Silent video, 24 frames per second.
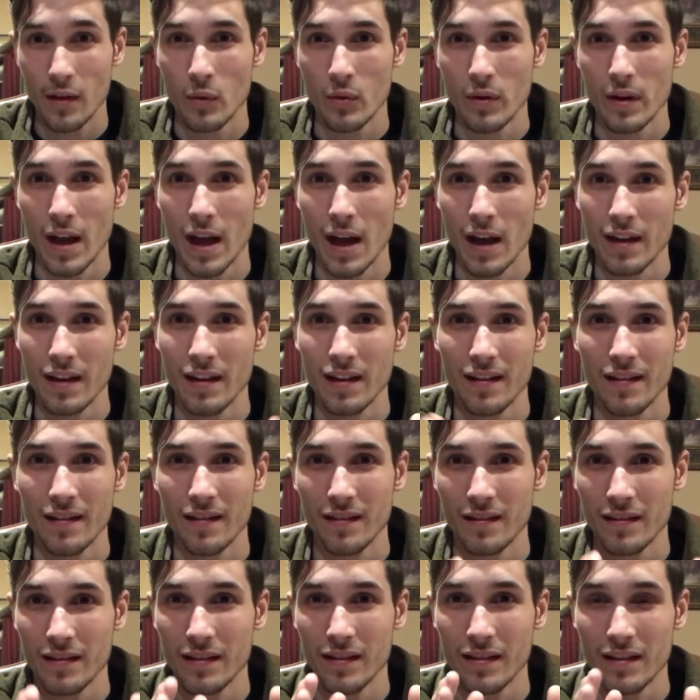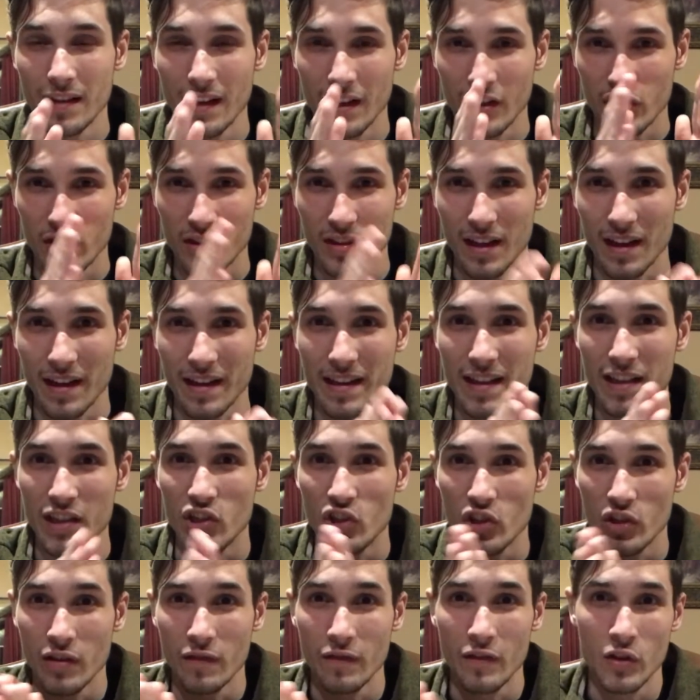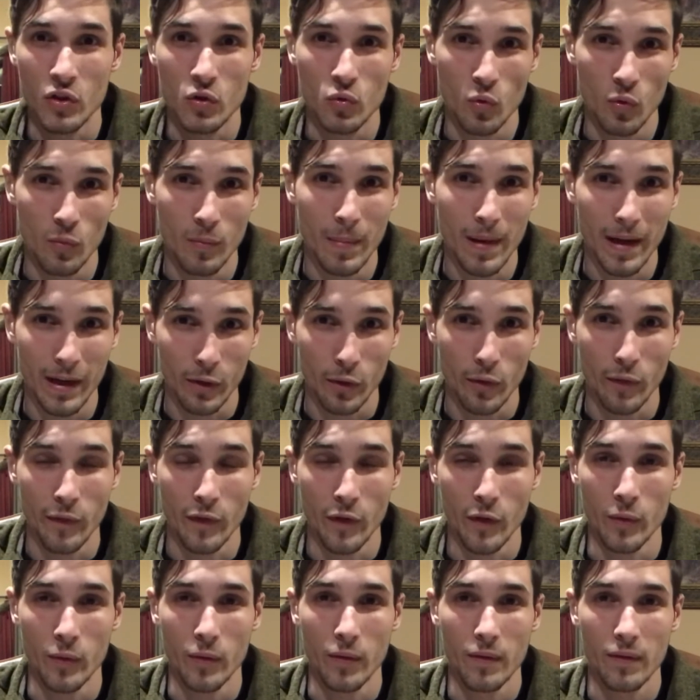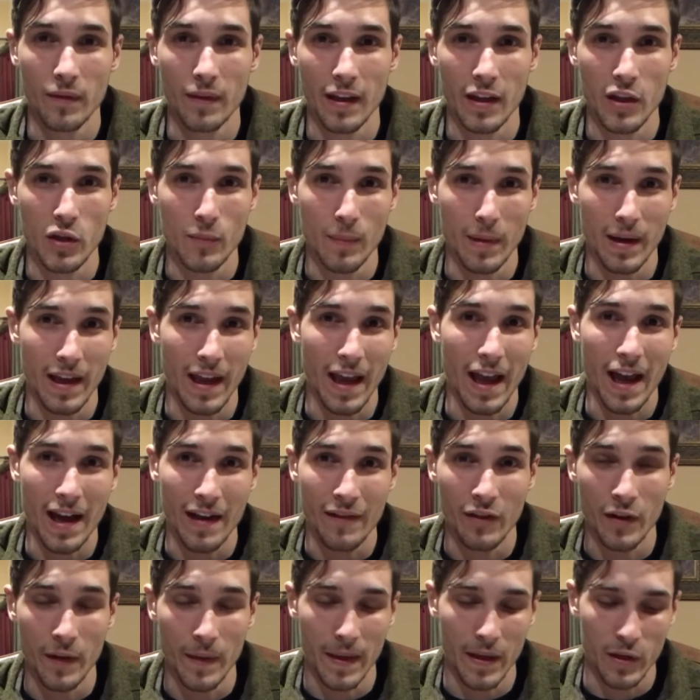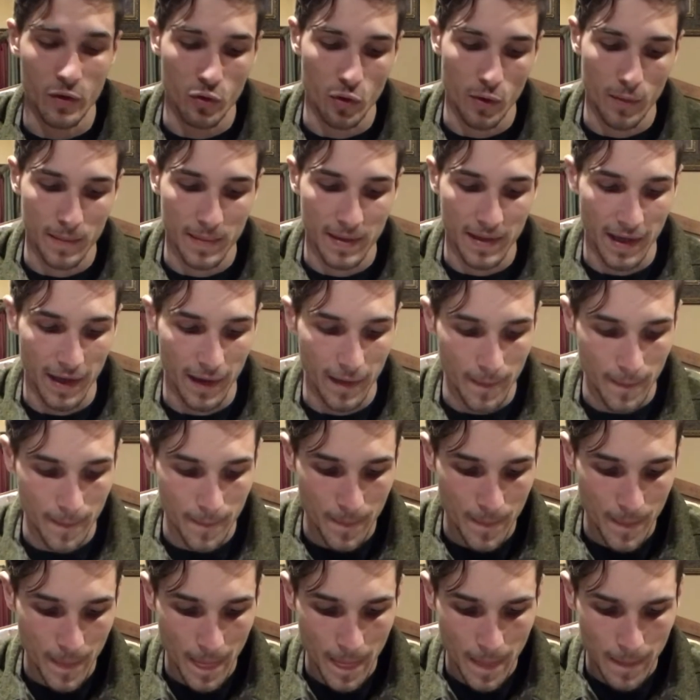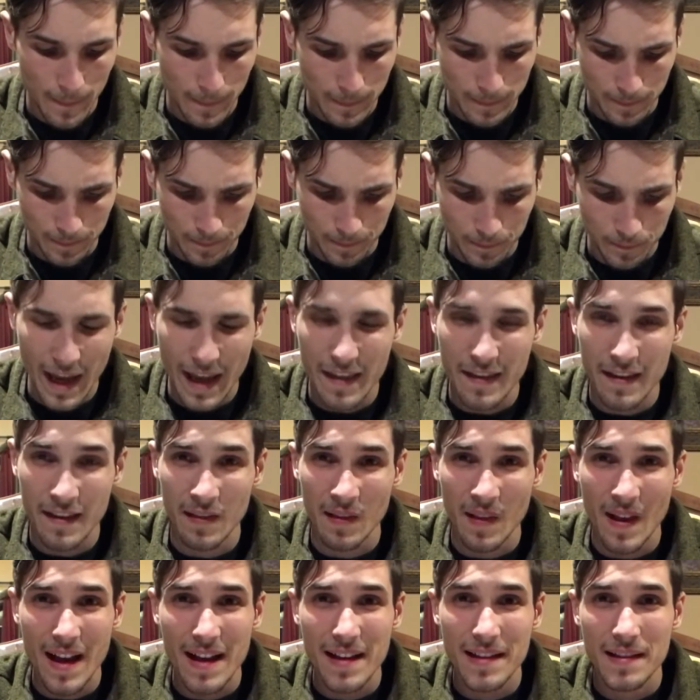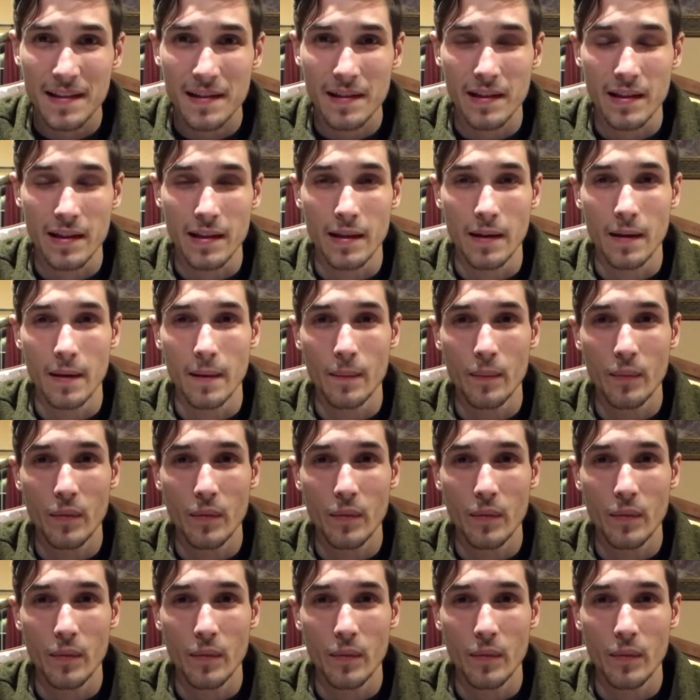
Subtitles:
not just on each individual microphone that you might have on that drum set. And then lastly,